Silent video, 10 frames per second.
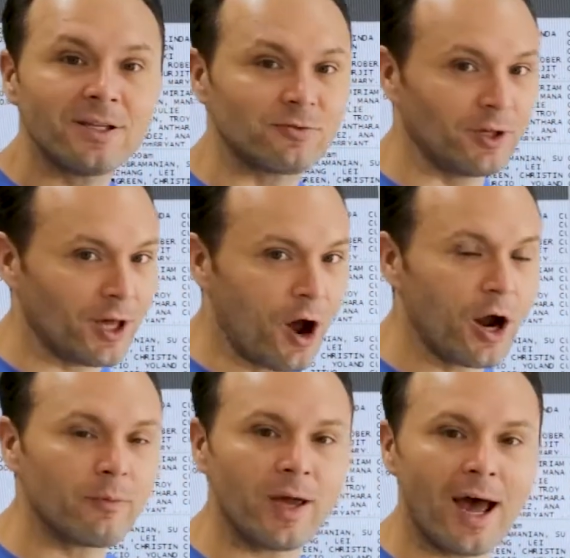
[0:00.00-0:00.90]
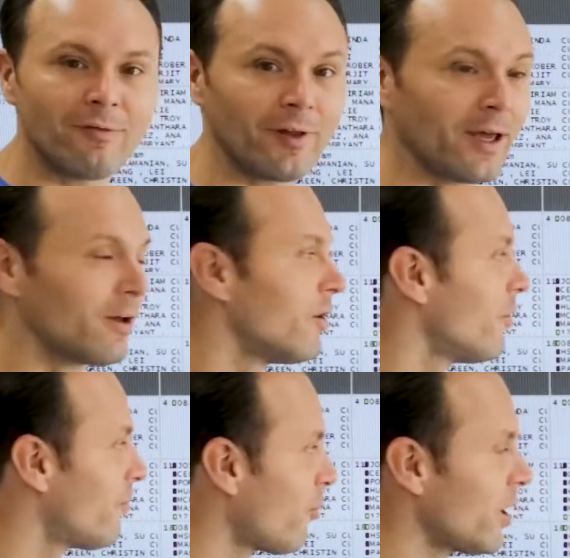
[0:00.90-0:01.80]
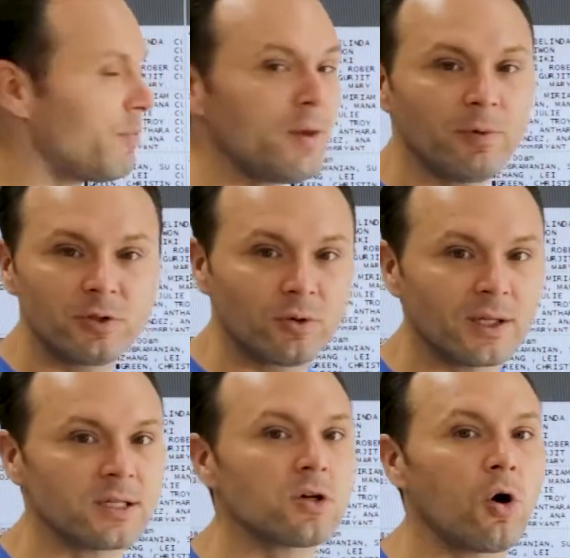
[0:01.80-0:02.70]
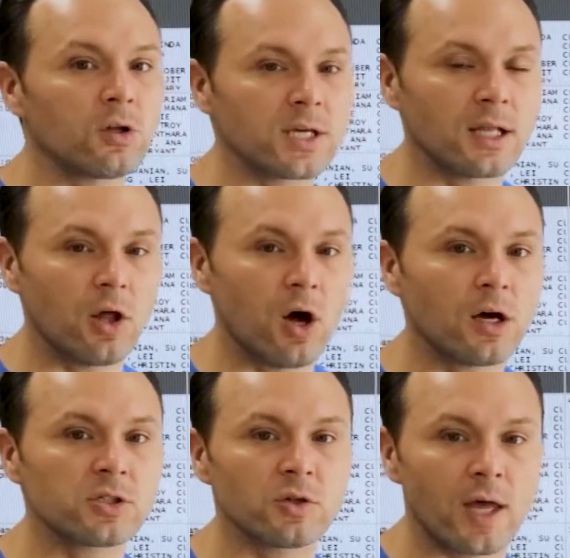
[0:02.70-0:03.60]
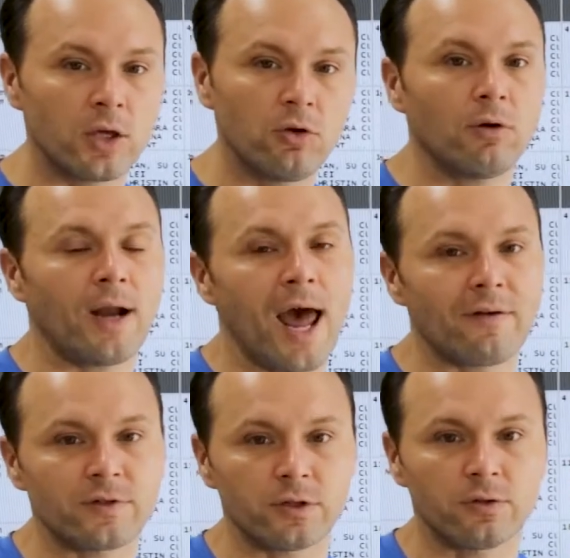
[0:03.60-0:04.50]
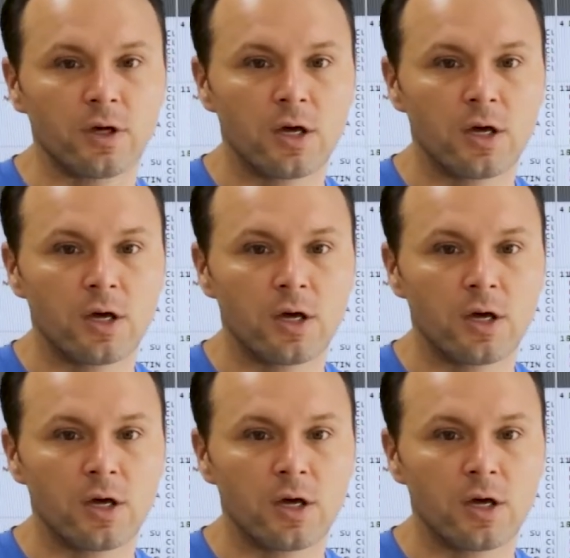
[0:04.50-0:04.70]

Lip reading: It's really hard. We have like 40 people doing this all day long so that you don't have to.